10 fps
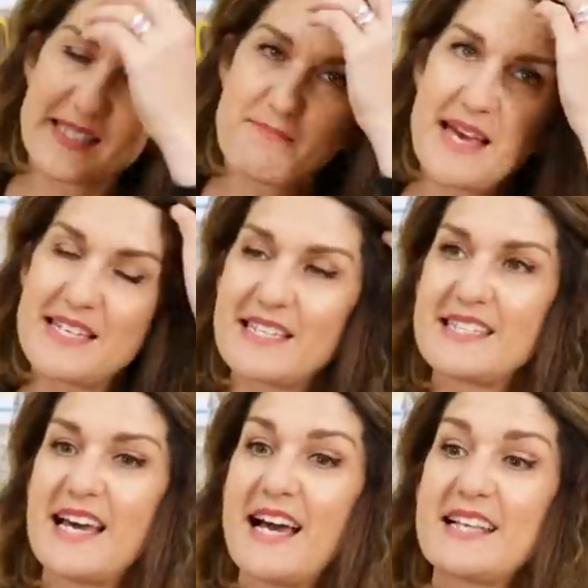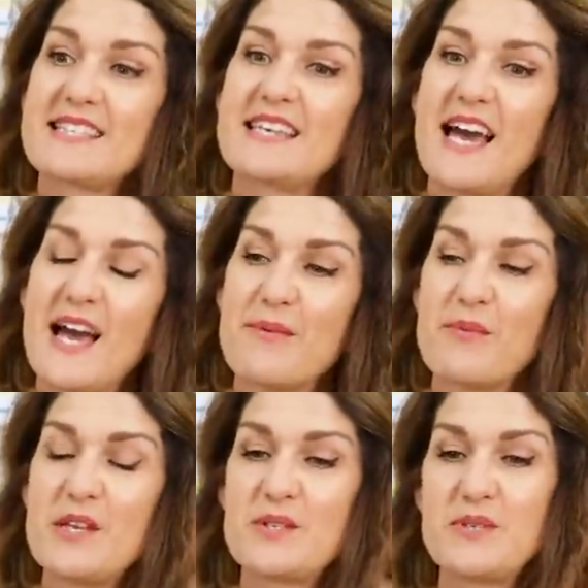to measure task,
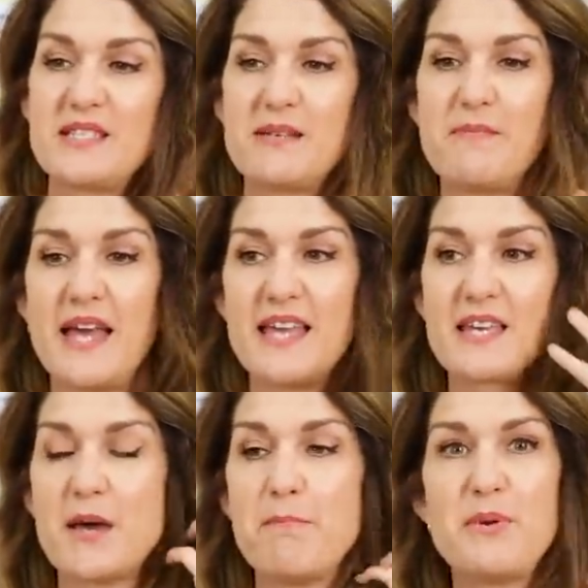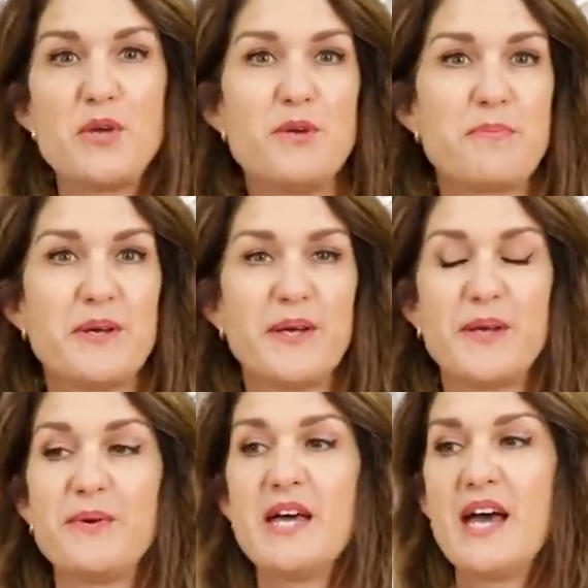which was to make a
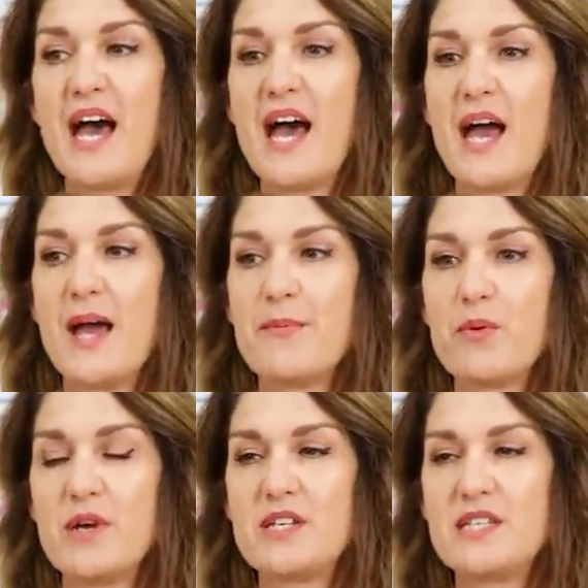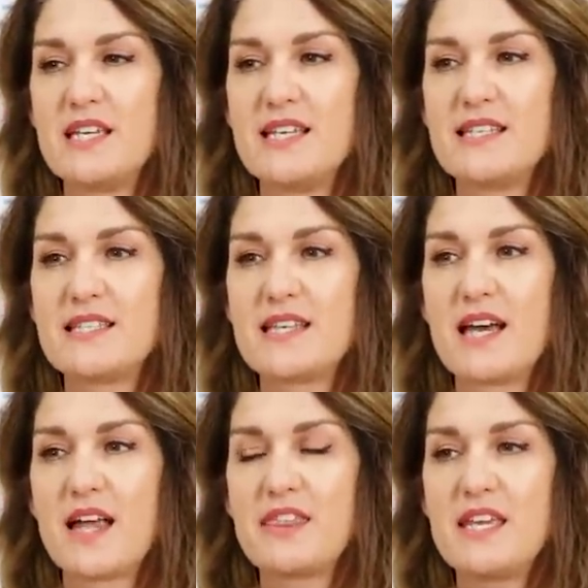Boubous, which is,
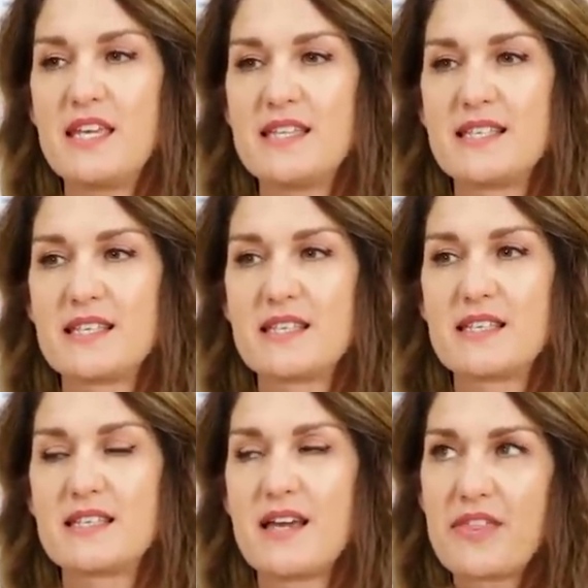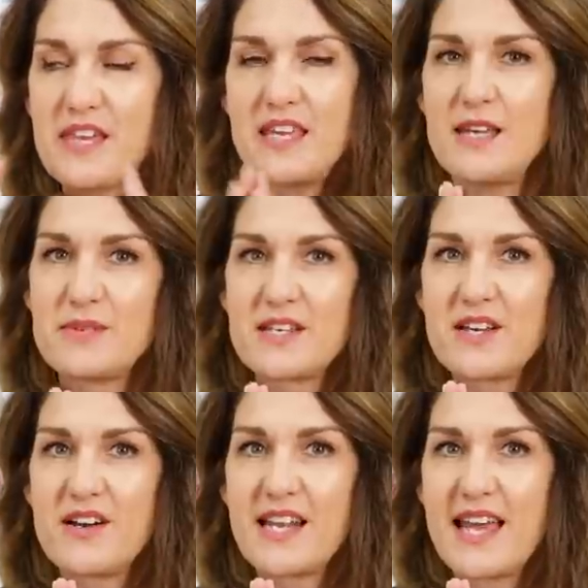I think it was a
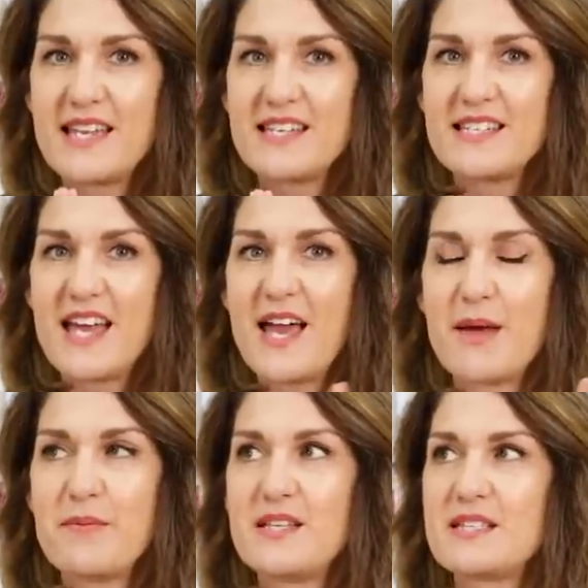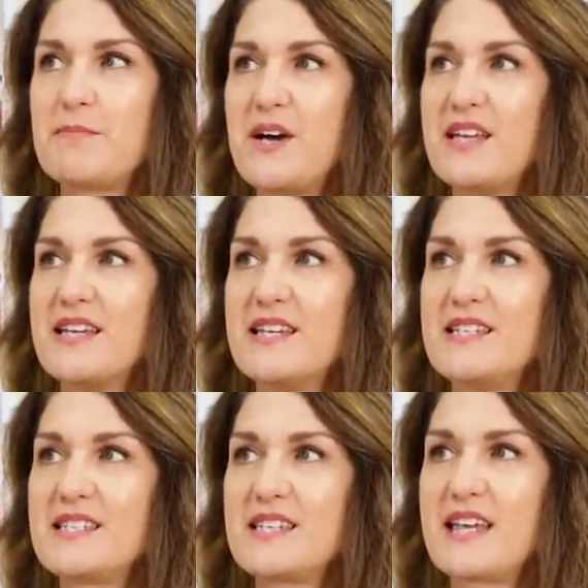Ghanaian
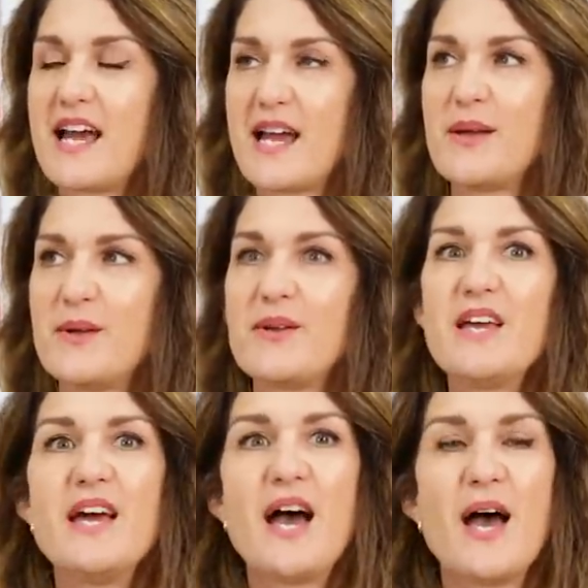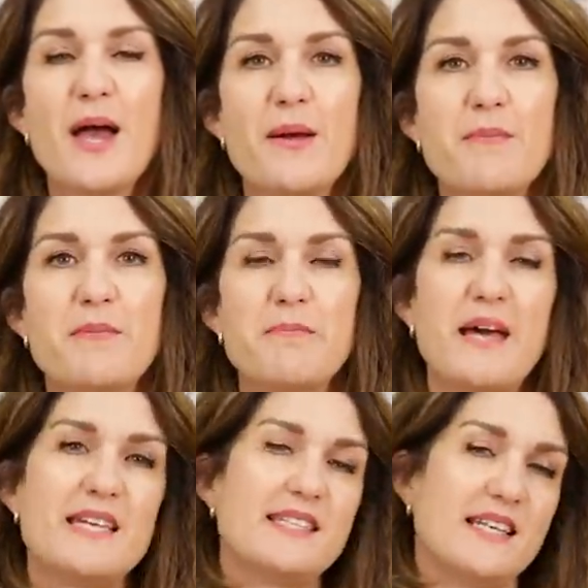inspired gown, but
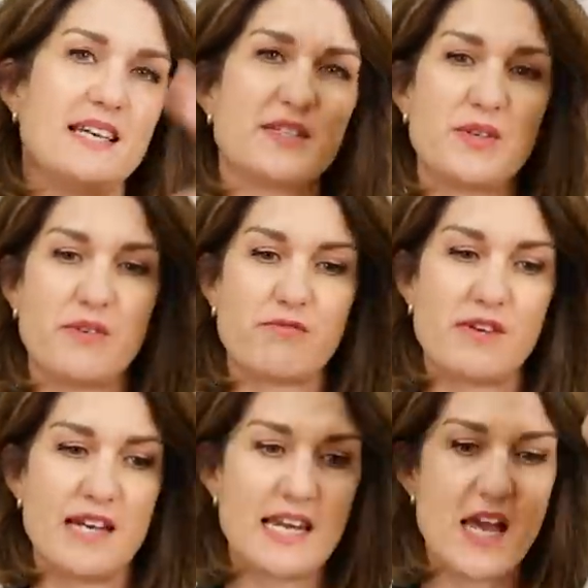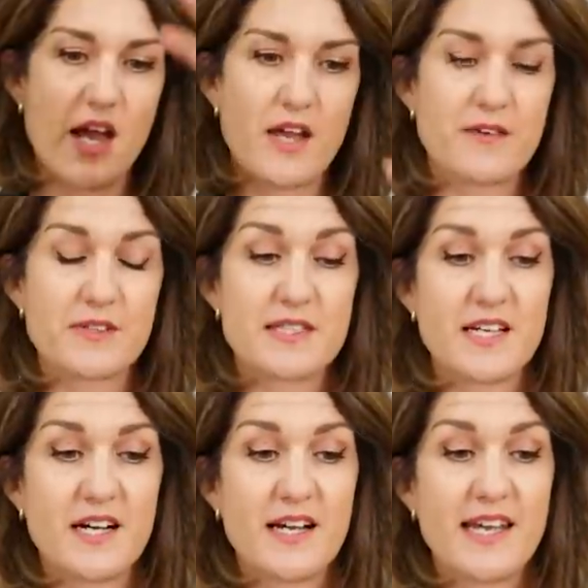basically a sort of really
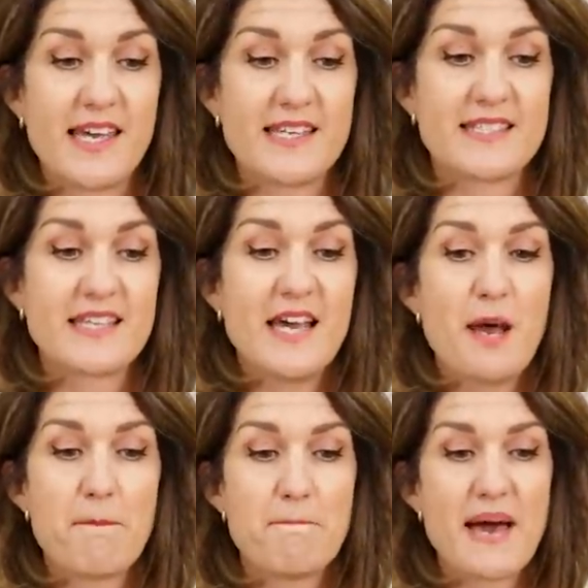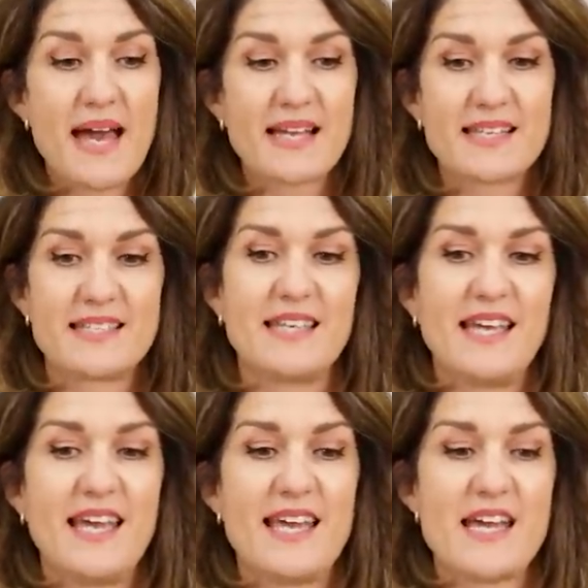oversized
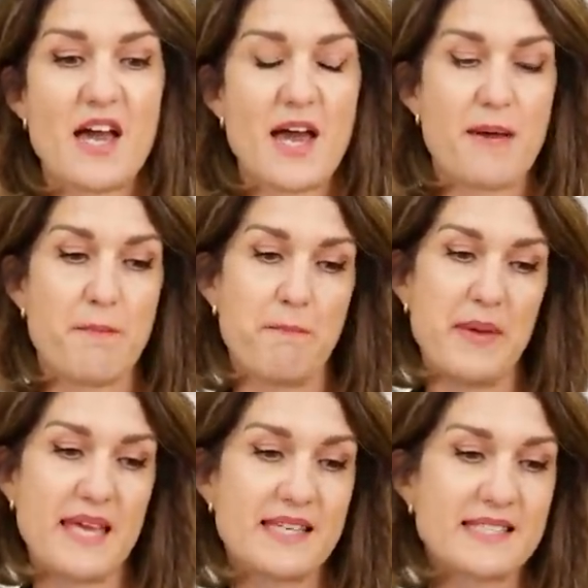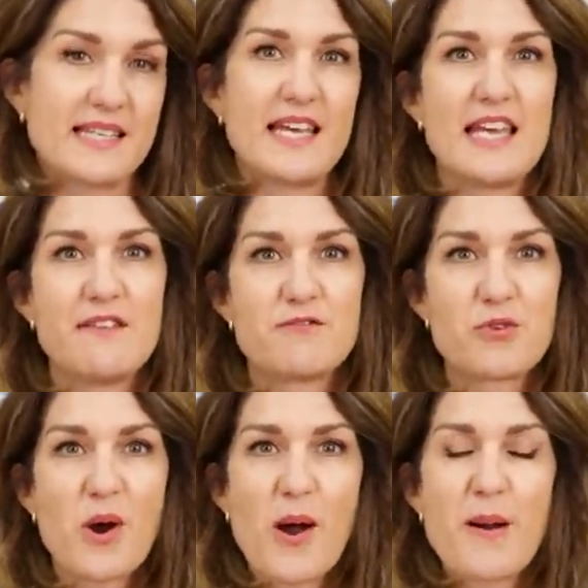maxi, big sleeve
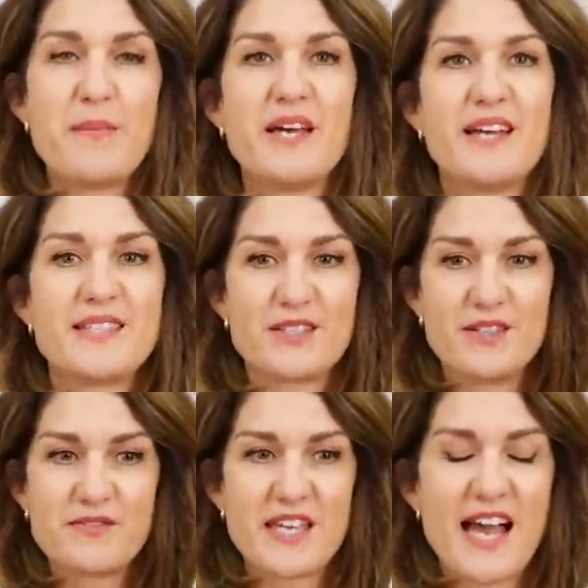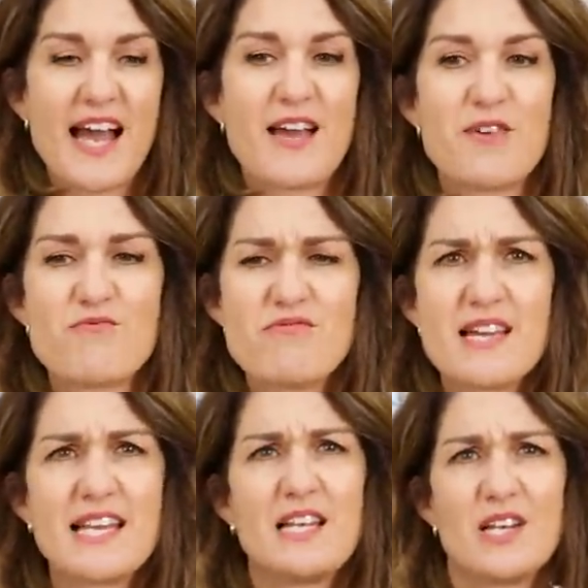drama sort of gown,
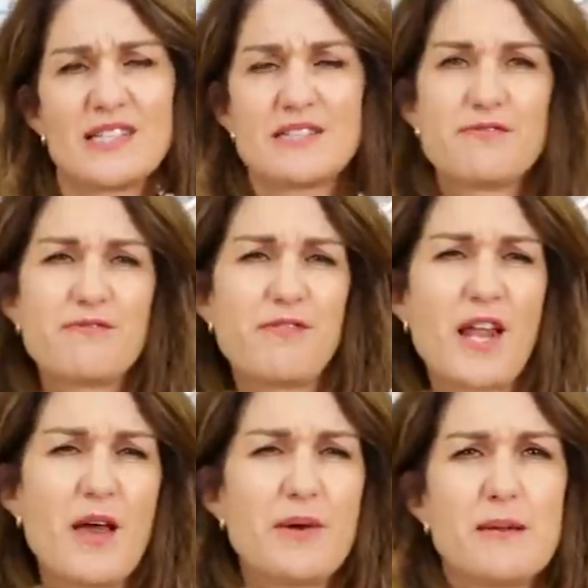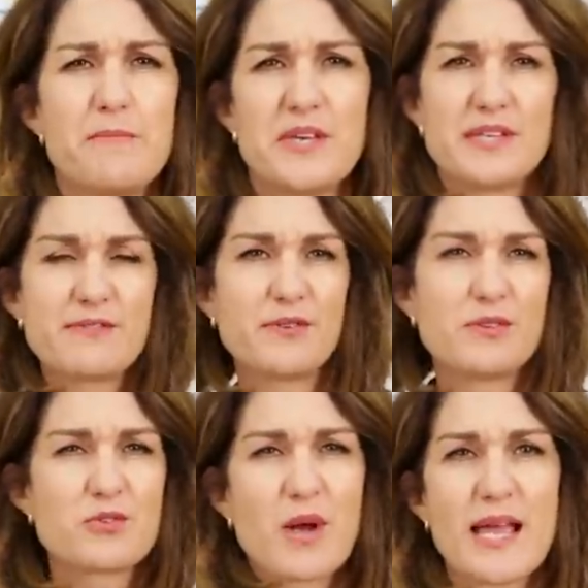really lots of flowing, beautiful
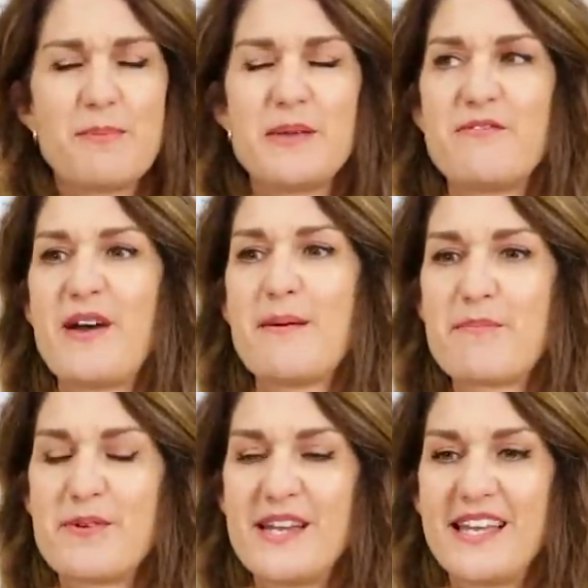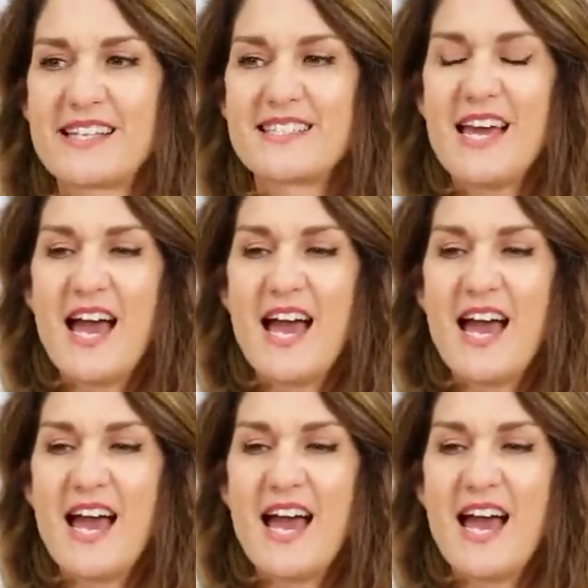drapey fabrics,